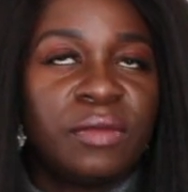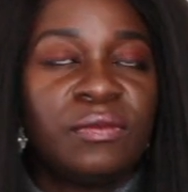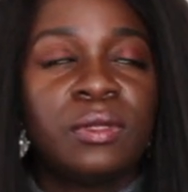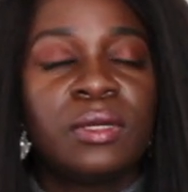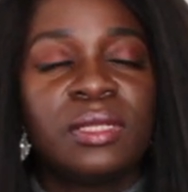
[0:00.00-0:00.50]
If
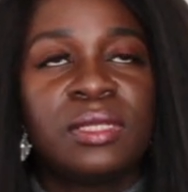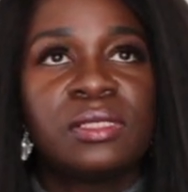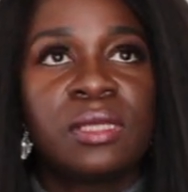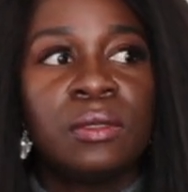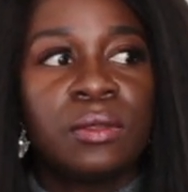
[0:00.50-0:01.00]
you look at the
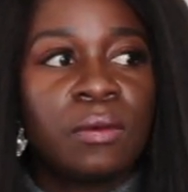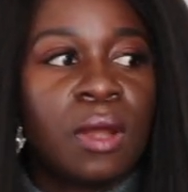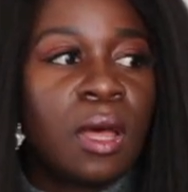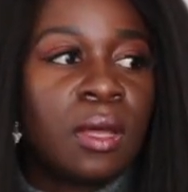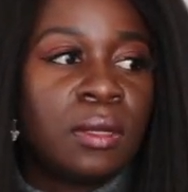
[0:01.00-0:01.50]
Saint
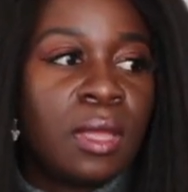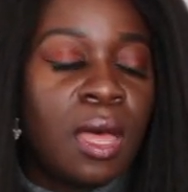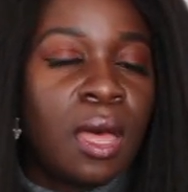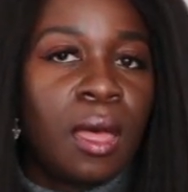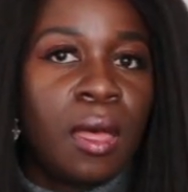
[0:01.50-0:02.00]
Laurent,
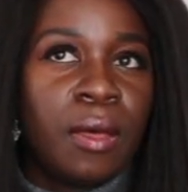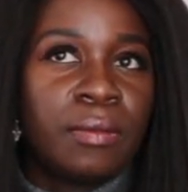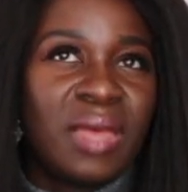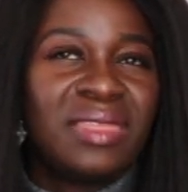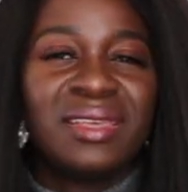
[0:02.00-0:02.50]

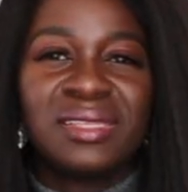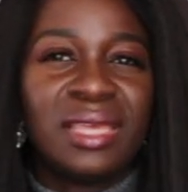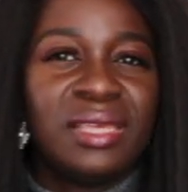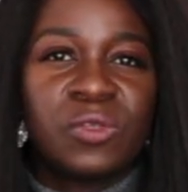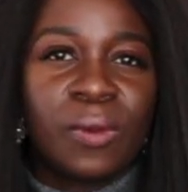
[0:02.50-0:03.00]
I think it's an
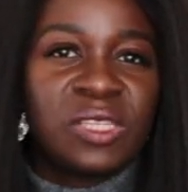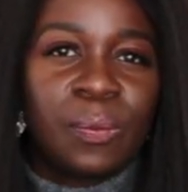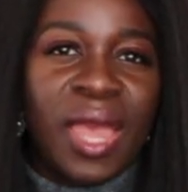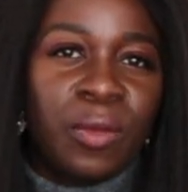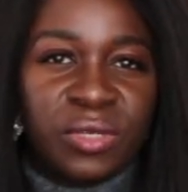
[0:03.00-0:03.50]
East-West
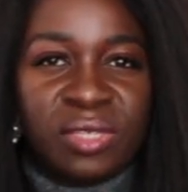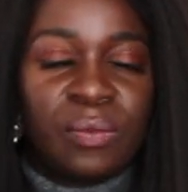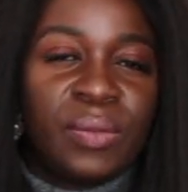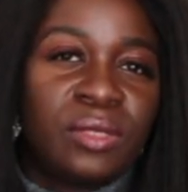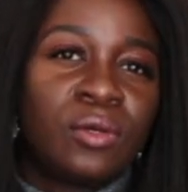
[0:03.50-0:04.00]
bag, which is a
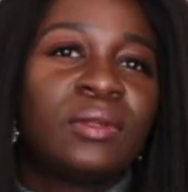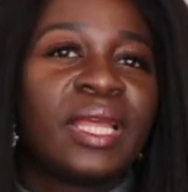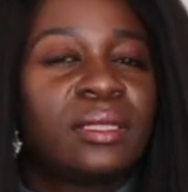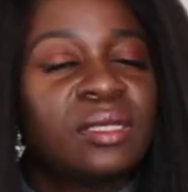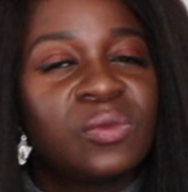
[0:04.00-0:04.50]
big tote
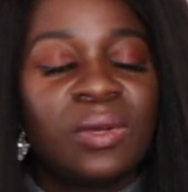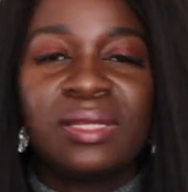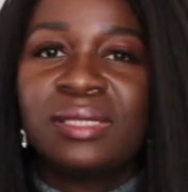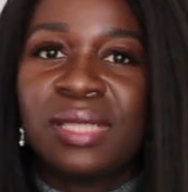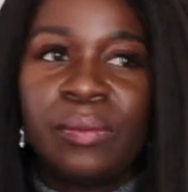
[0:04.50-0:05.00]
like this
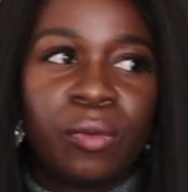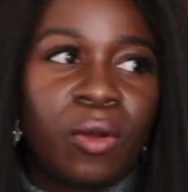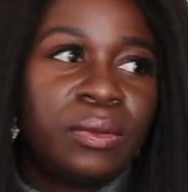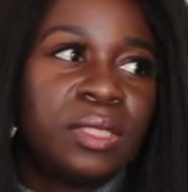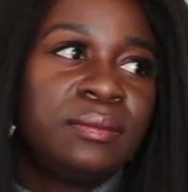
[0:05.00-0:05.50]
one, same
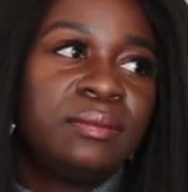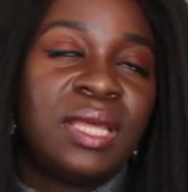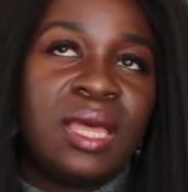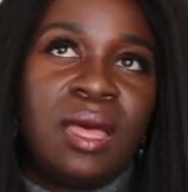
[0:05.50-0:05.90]
problem.